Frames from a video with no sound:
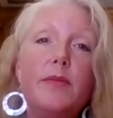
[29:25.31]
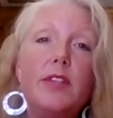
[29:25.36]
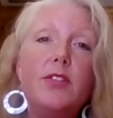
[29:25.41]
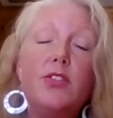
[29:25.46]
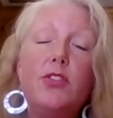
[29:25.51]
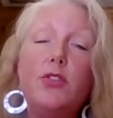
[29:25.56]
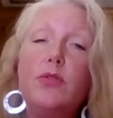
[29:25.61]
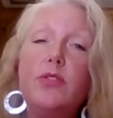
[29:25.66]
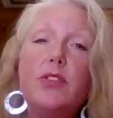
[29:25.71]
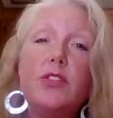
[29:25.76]

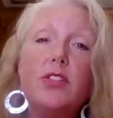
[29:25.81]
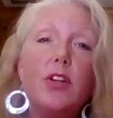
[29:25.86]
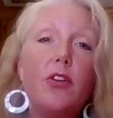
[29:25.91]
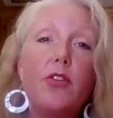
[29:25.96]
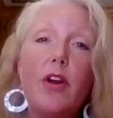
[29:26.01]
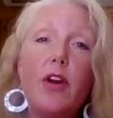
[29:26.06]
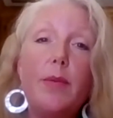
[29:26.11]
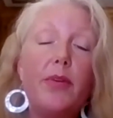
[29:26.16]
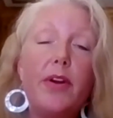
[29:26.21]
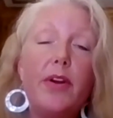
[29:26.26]
students, a
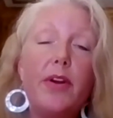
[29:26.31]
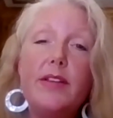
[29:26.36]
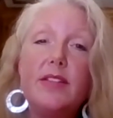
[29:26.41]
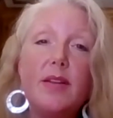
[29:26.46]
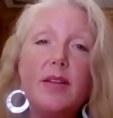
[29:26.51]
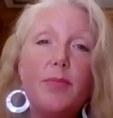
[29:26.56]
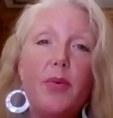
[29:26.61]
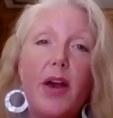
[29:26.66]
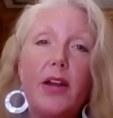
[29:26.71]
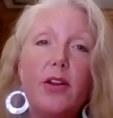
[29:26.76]
great place
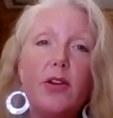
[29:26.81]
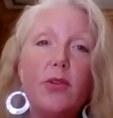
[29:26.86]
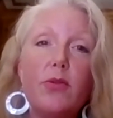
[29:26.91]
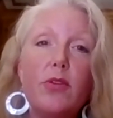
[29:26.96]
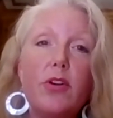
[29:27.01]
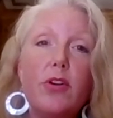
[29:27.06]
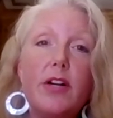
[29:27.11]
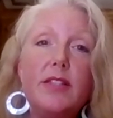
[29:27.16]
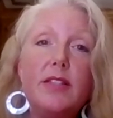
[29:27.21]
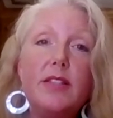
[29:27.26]
to plant your
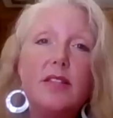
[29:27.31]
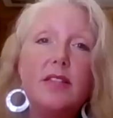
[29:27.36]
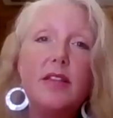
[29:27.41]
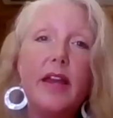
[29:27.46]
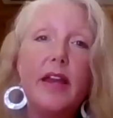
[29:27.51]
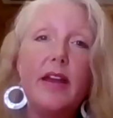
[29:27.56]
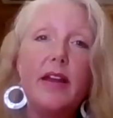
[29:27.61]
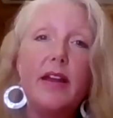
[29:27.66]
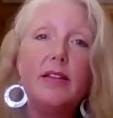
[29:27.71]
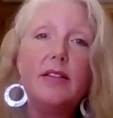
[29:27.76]
roots
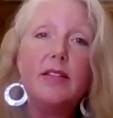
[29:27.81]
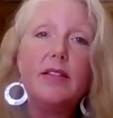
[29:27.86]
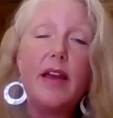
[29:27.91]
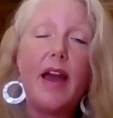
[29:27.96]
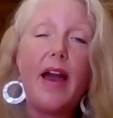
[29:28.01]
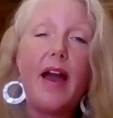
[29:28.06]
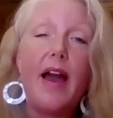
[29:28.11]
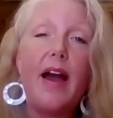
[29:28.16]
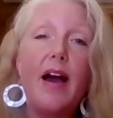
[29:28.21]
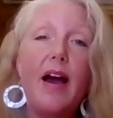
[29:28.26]
and to
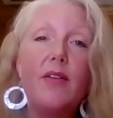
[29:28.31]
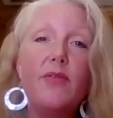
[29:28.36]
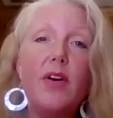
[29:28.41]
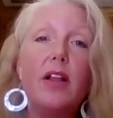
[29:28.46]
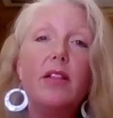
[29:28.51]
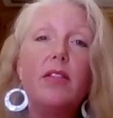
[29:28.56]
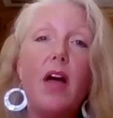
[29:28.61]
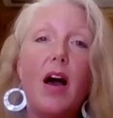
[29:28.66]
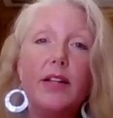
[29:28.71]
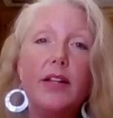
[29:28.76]
have
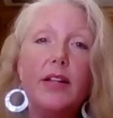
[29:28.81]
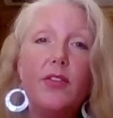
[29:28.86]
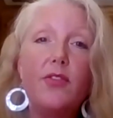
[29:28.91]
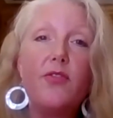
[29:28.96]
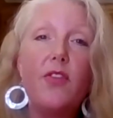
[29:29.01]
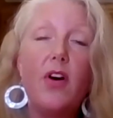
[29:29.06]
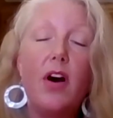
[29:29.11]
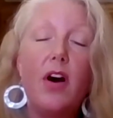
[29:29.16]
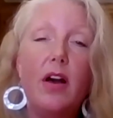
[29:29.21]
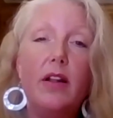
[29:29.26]
a lot of
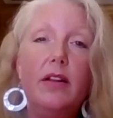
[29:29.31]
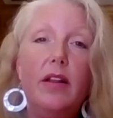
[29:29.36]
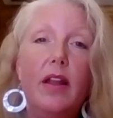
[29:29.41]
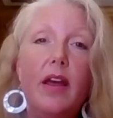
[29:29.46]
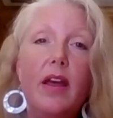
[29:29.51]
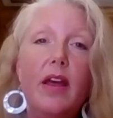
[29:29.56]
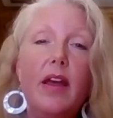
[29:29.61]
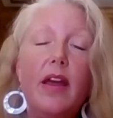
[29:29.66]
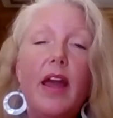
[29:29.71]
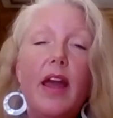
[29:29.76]
fun
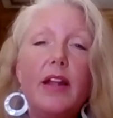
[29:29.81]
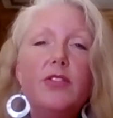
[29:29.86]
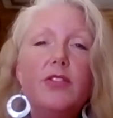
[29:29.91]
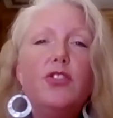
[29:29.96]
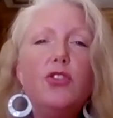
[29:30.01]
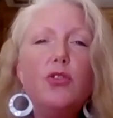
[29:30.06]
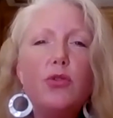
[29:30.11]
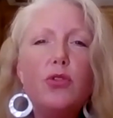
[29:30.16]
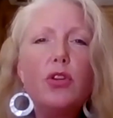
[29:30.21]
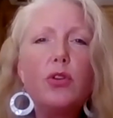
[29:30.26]
and
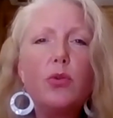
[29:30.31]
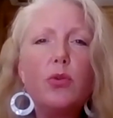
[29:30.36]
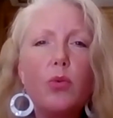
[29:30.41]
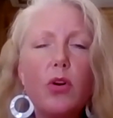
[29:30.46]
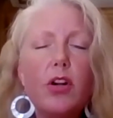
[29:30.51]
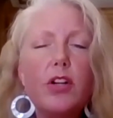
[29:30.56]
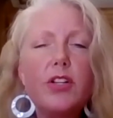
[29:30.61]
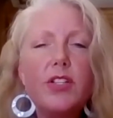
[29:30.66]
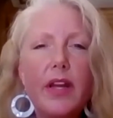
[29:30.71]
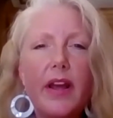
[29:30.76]
do good
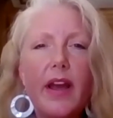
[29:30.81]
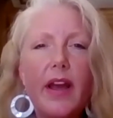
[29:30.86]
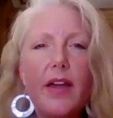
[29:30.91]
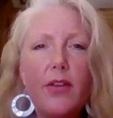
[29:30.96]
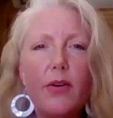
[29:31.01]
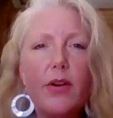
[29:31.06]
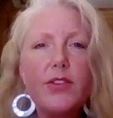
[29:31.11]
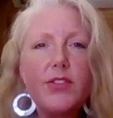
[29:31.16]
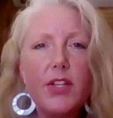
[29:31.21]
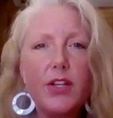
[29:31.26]
work
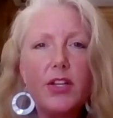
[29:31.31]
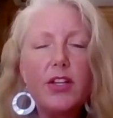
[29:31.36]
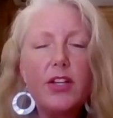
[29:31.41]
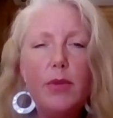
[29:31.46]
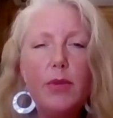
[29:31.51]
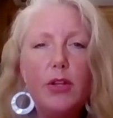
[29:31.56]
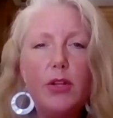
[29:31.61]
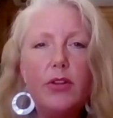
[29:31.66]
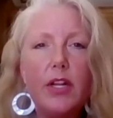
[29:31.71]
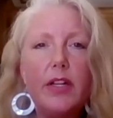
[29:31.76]
together as a
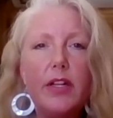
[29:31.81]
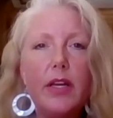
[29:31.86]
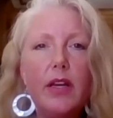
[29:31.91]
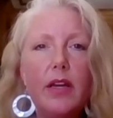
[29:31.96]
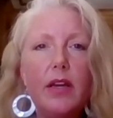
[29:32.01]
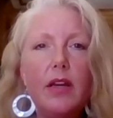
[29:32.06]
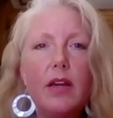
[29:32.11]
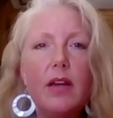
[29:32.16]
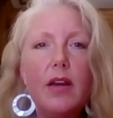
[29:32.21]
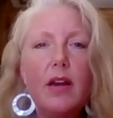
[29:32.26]

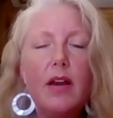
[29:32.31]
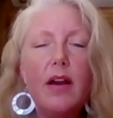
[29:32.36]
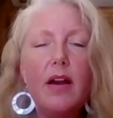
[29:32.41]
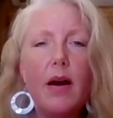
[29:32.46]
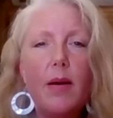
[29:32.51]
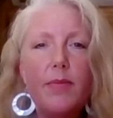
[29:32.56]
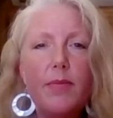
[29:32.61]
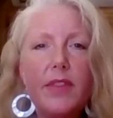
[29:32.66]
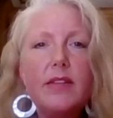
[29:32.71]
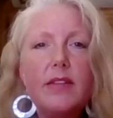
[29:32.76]
community.
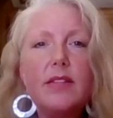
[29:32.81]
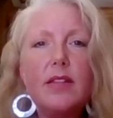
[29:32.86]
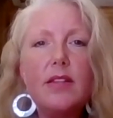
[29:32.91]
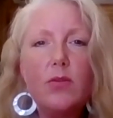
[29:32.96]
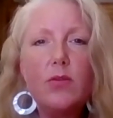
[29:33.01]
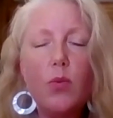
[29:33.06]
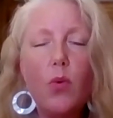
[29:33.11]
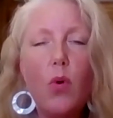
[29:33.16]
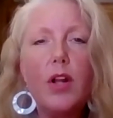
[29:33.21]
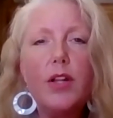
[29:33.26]
This
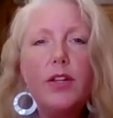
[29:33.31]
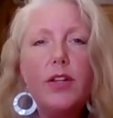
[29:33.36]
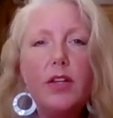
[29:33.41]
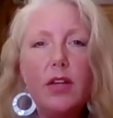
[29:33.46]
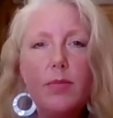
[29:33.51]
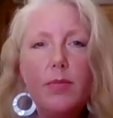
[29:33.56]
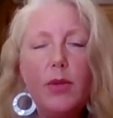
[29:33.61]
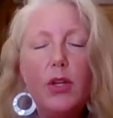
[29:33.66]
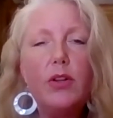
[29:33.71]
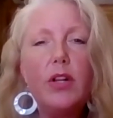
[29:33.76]
is one
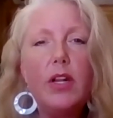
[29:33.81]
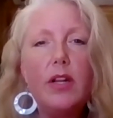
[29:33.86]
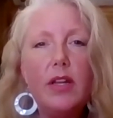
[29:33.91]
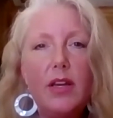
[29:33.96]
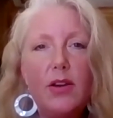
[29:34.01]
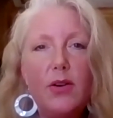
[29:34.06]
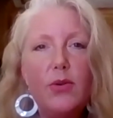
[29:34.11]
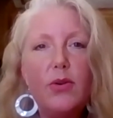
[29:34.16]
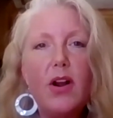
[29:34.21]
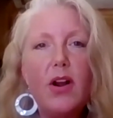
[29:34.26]

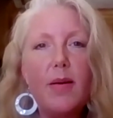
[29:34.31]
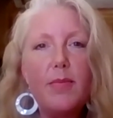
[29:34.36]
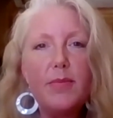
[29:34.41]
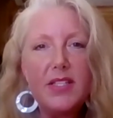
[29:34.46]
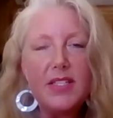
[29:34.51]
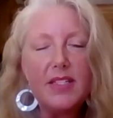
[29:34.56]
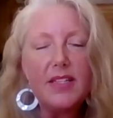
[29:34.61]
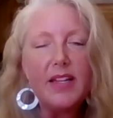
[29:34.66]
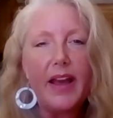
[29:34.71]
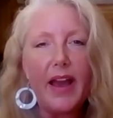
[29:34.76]
community who
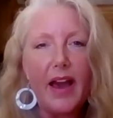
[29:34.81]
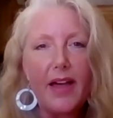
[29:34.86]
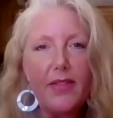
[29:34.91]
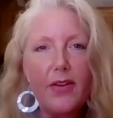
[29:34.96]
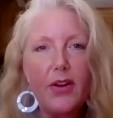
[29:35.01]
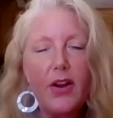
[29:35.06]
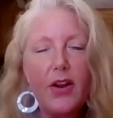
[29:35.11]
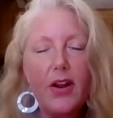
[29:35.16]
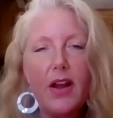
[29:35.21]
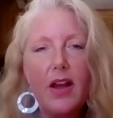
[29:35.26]
comes
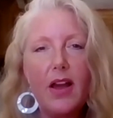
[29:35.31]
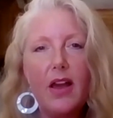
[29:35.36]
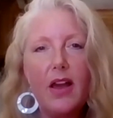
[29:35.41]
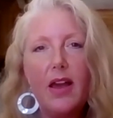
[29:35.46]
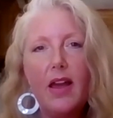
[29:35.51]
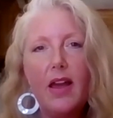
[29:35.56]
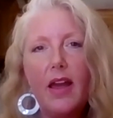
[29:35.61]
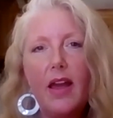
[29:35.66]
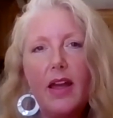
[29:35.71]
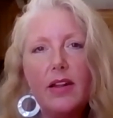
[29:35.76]
together
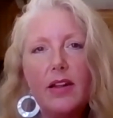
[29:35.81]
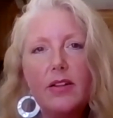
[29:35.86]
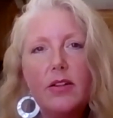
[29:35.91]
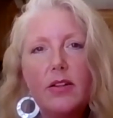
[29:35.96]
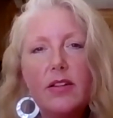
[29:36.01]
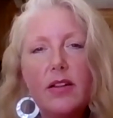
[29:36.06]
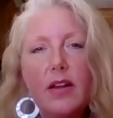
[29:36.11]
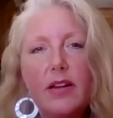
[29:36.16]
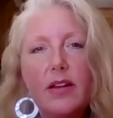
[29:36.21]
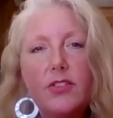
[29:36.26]

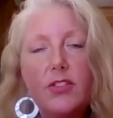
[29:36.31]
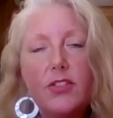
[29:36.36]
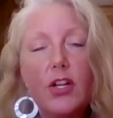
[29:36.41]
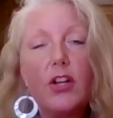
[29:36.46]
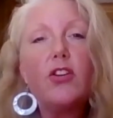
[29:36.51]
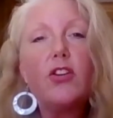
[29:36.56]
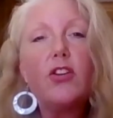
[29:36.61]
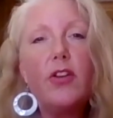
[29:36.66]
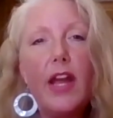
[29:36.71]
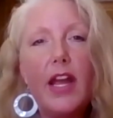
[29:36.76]
and to
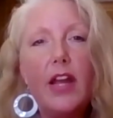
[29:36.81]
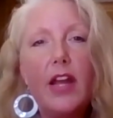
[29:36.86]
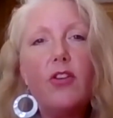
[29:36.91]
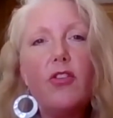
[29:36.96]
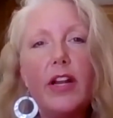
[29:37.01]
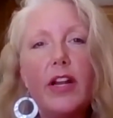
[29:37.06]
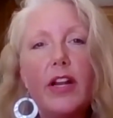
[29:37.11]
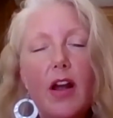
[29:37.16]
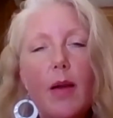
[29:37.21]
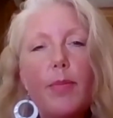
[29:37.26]
create
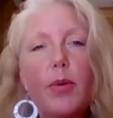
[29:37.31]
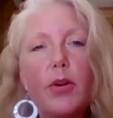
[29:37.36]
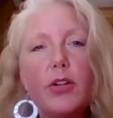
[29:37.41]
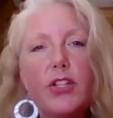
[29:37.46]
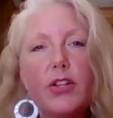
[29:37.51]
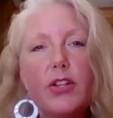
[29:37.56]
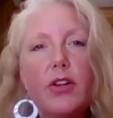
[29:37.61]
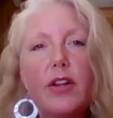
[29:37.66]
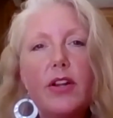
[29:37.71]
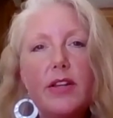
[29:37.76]
great
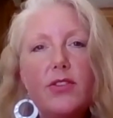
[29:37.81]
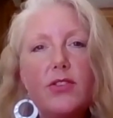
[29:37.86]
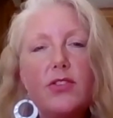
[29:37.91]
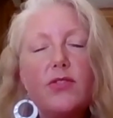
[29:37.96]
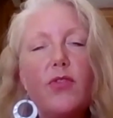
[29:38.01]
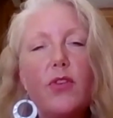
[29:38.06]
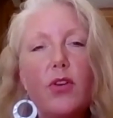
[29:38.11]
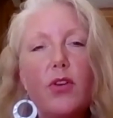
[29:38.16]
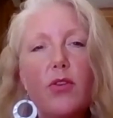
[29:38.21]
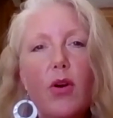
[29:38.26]
opportunities
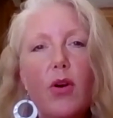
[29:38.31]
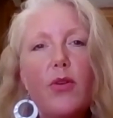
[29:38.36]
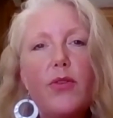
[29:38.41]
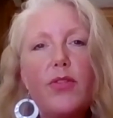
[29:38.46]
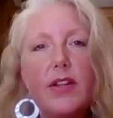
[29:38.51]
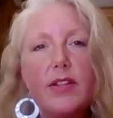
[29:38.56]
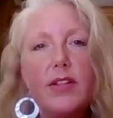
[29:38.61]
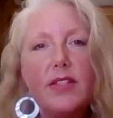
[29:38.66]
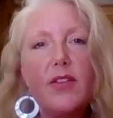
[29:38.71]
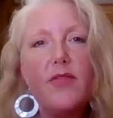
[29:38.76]
for
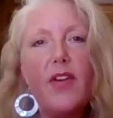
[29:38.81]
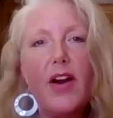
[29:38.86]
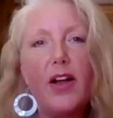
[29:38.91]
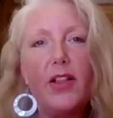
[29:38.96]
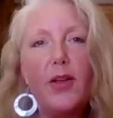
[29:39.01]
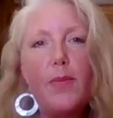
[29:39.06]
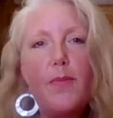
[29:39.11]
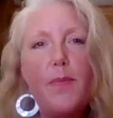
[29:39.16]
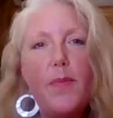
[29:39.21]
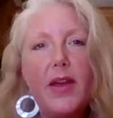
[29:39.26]
growth and
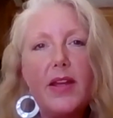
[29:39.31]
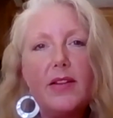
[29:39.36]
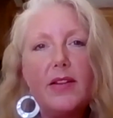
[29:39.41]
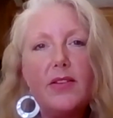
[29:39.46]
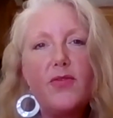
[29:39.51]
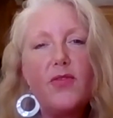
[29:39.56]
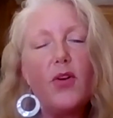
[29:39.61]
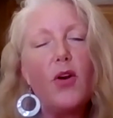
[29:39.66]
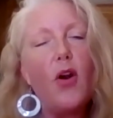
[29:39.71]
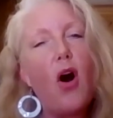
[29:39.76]
development
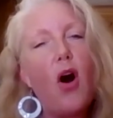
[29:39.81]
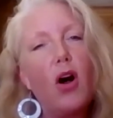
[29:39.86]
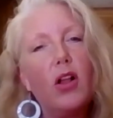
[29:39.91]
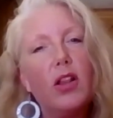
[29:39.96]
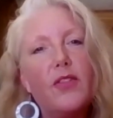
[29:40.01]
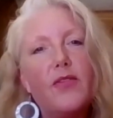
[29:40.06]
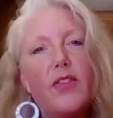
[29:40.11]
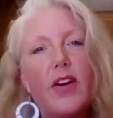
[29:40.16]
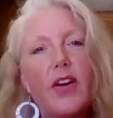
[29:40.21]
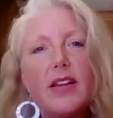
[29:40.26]
for
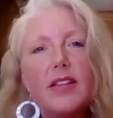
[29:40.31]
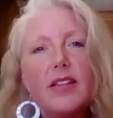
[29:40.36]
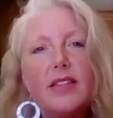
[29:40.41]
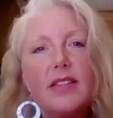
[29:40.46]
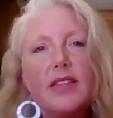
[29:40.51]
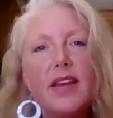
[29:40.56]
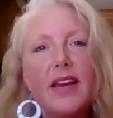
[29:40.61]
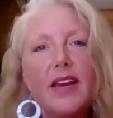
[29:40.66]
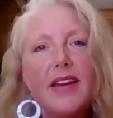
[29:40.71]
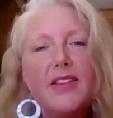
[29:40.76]
all of
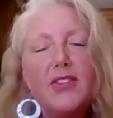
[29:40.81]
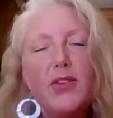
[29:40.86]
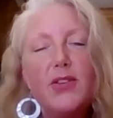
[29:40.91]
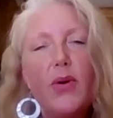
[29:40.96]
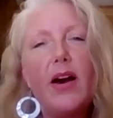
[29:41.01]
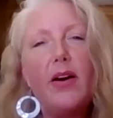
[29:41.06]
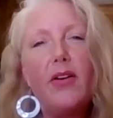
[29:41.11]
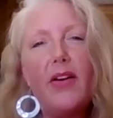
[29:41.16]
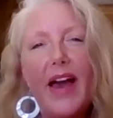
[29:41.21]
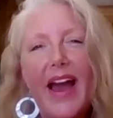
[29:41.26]
us. So
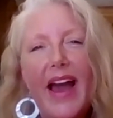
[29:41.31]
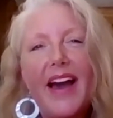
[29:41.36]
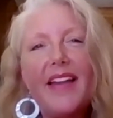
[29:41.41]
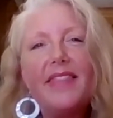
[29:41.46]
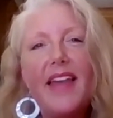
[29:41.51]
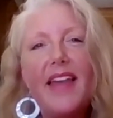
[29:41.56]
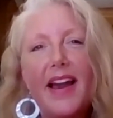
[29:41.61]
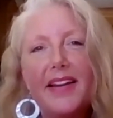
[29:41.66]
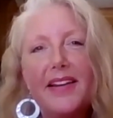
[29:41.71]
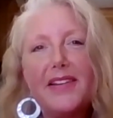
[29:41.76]
I'll add
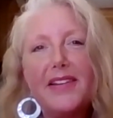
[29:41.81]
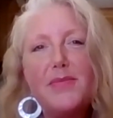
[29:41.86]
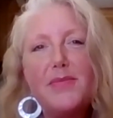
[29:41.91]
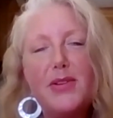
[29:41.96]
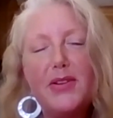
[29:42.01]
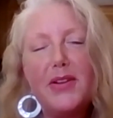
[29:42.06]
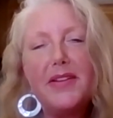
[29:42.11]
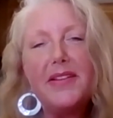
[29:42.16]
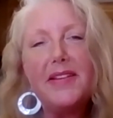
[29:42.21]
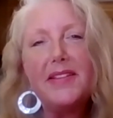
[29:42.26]
that
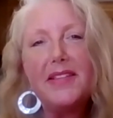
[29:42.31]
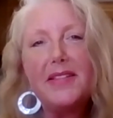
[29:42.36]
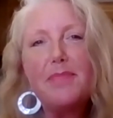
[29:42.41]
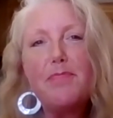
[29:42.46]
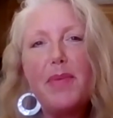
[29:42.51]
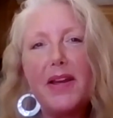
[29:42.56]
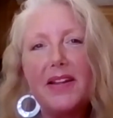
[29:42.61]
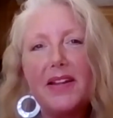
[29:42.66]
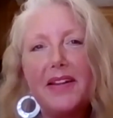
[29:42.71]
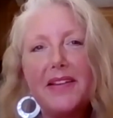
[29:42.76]
community
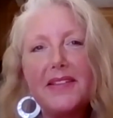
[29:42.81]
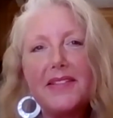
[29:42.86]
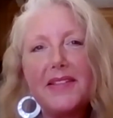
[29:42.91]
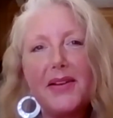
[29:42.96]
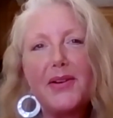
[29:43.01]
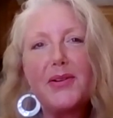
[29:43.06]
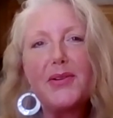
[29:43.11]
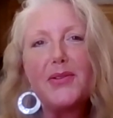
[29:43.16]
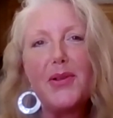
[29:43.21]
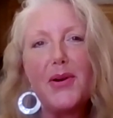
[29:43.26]
spin as
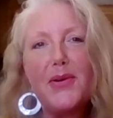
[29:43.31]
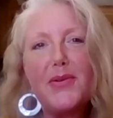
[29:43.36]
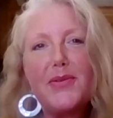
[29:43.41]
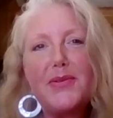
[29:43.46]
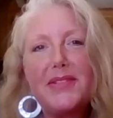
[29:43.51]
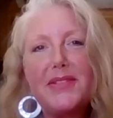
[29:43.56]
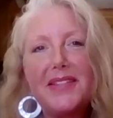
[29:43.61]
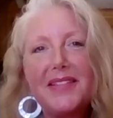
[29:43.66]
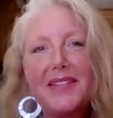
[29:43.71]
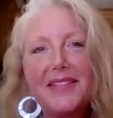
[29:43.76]

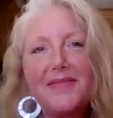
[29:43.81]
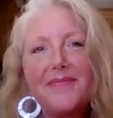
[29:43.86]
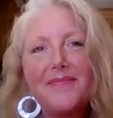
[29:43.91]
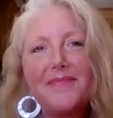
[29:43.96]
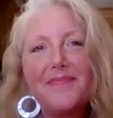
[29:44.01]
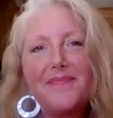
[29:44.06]
close.